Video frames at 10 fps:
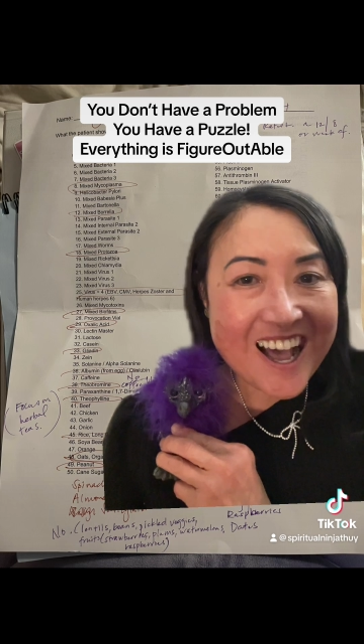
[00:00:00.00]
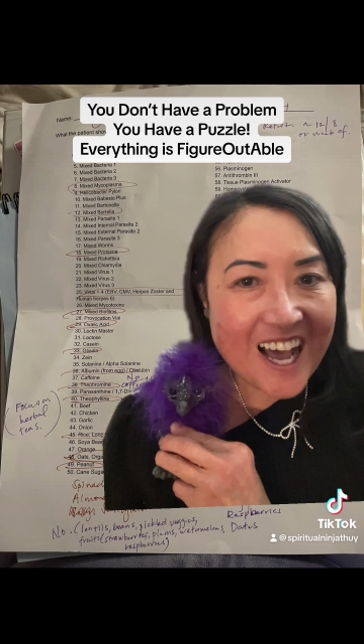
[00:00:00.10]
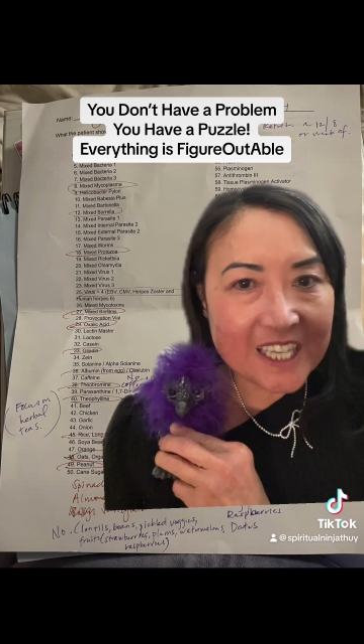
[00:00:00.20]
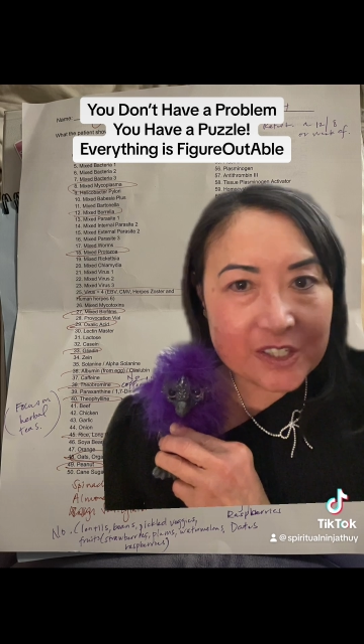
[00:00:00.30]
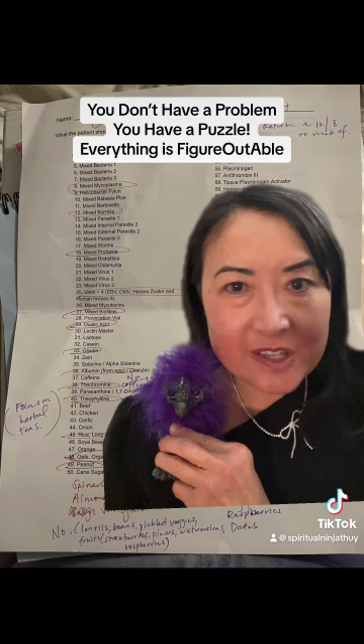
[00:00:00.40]

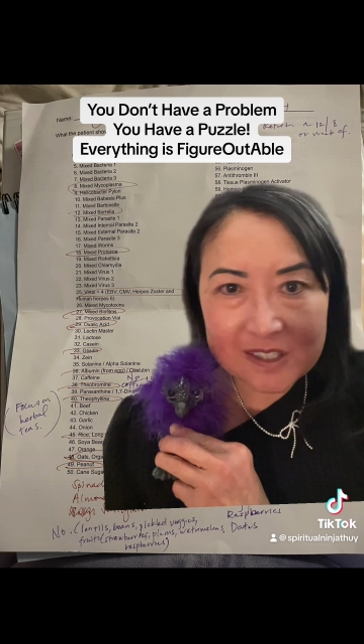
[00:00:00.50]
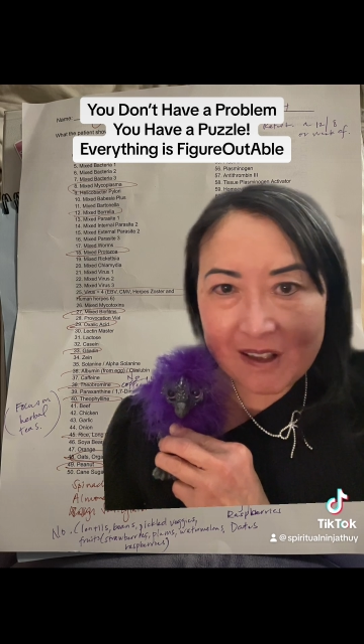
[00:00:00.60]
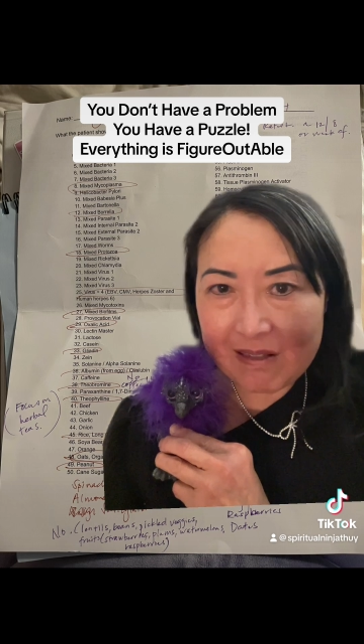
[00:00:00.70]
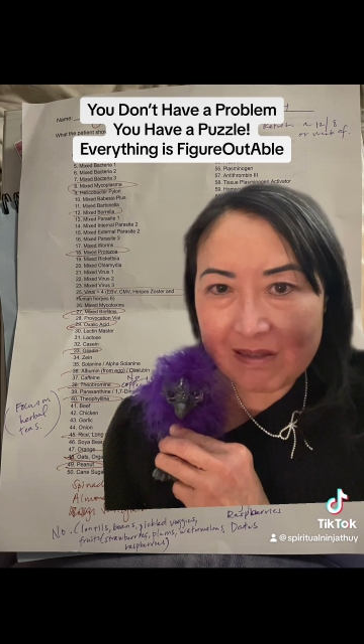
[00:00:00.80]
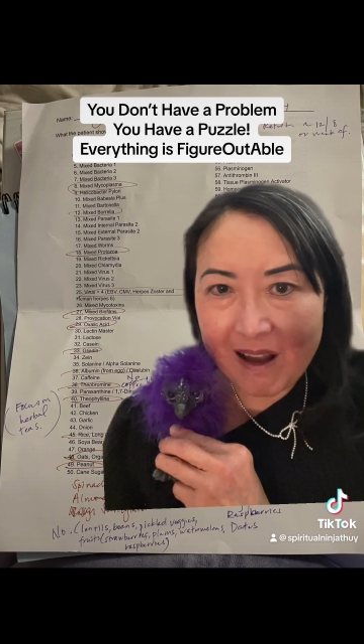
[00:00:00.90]
I know there's a
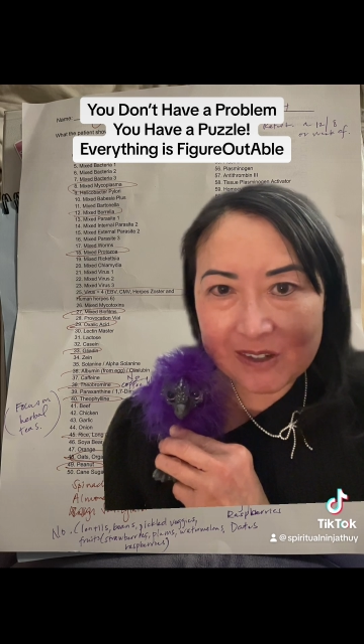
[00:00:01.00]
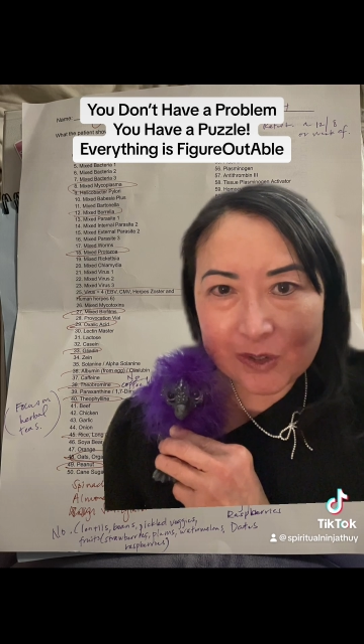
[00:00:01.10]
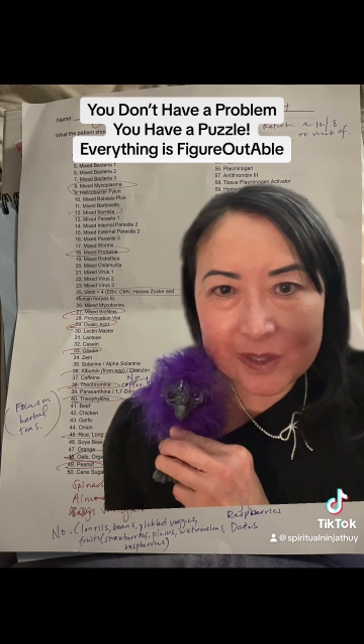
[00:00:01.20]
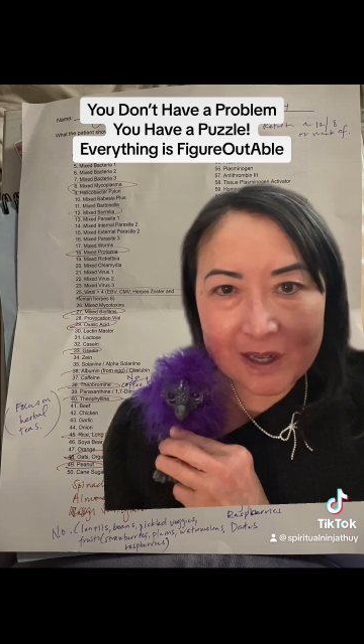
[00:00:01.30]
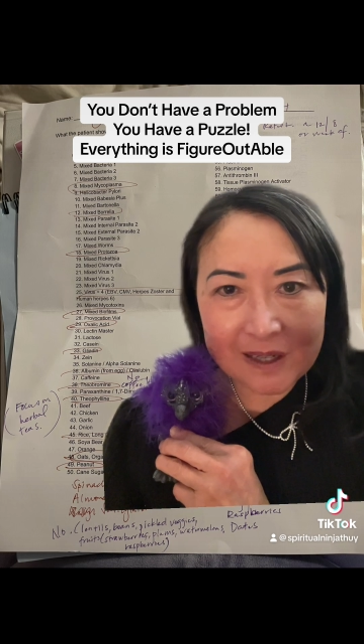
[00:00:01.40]
lot
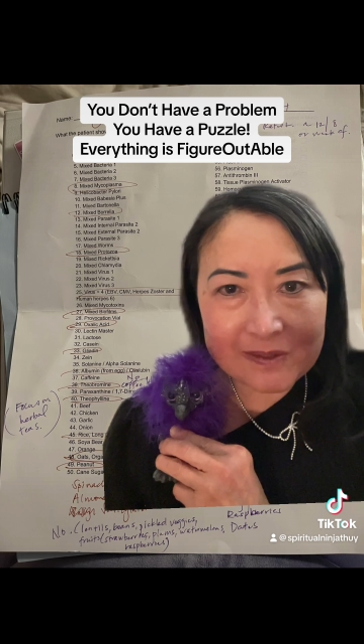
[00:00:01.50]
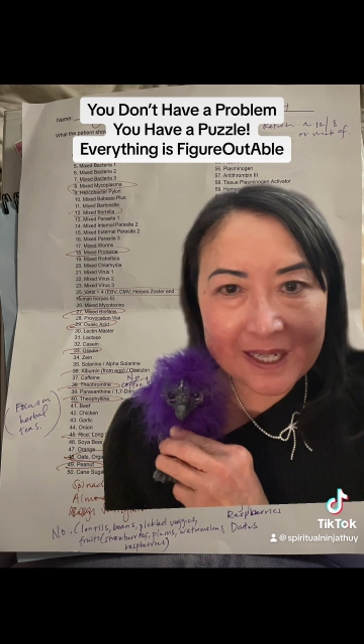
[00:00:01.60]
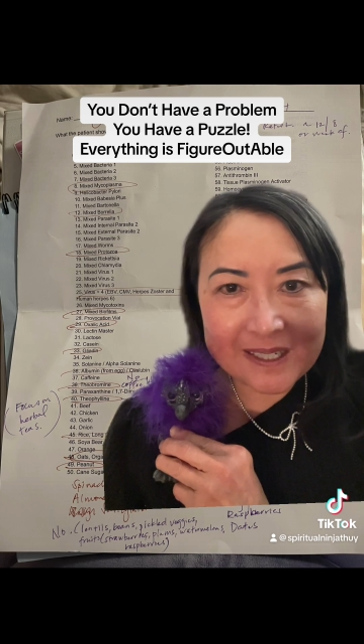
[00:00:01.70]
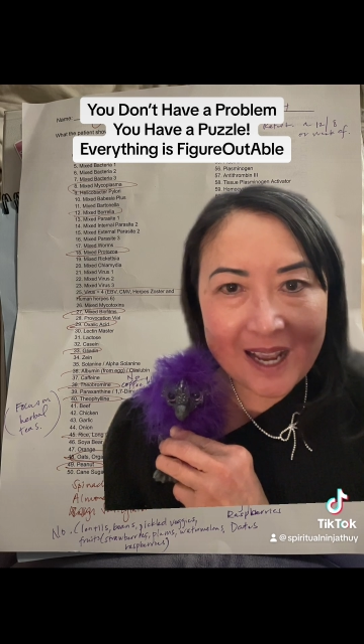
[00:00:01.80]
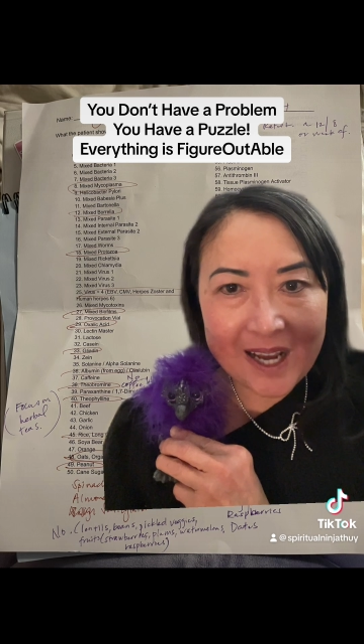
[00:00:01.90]
going on right
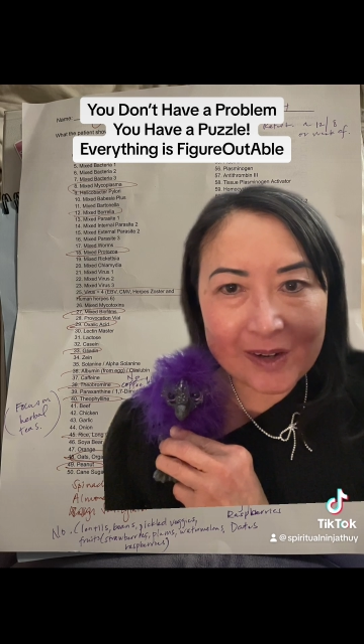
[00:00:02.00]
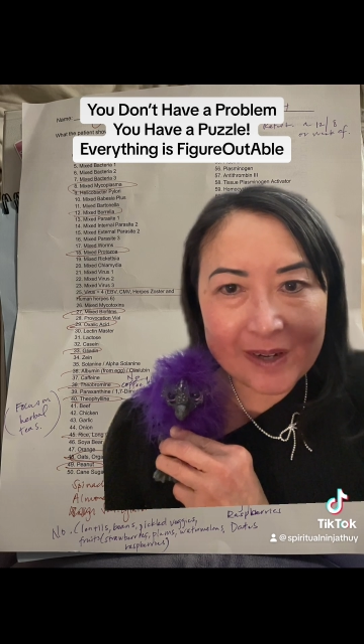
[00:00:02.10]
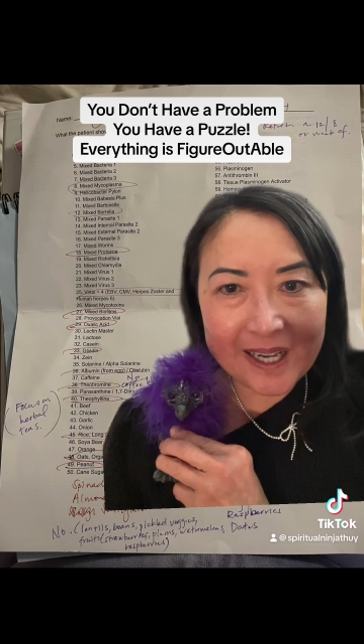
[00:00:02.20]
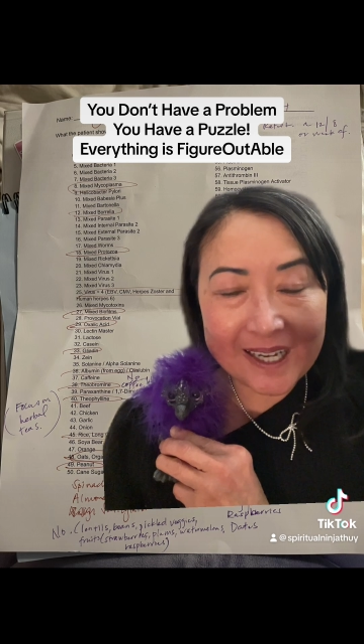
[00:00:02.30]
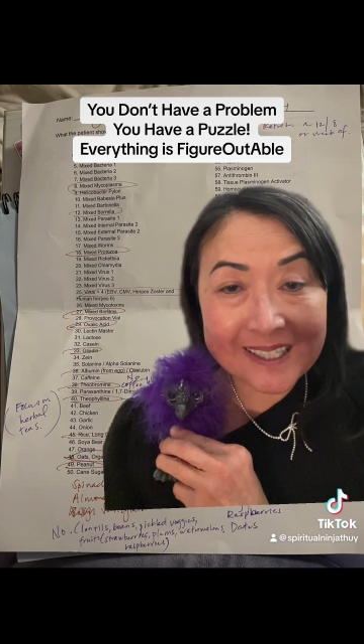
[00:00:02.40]
now,
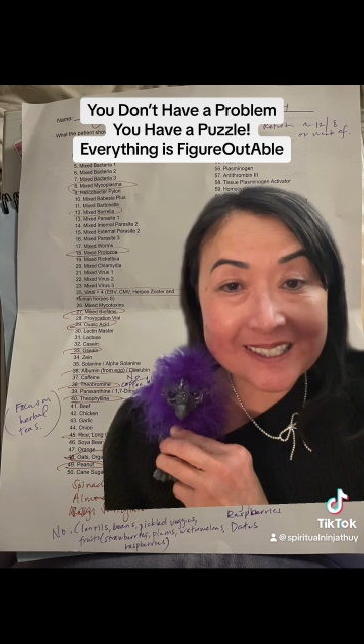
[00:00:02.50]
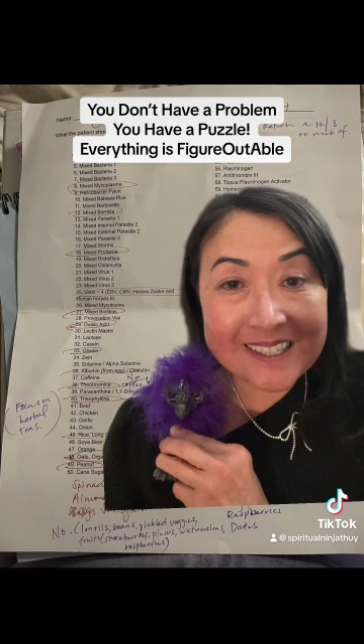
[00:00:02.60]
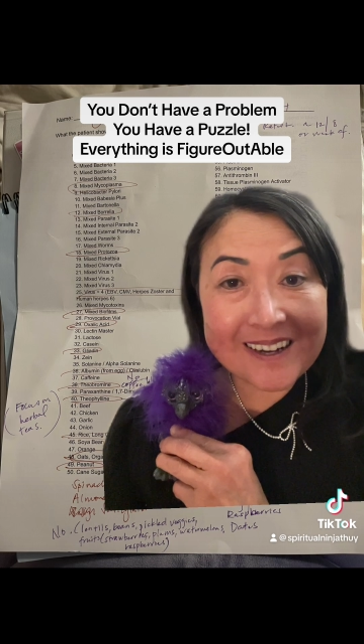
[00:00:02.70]
and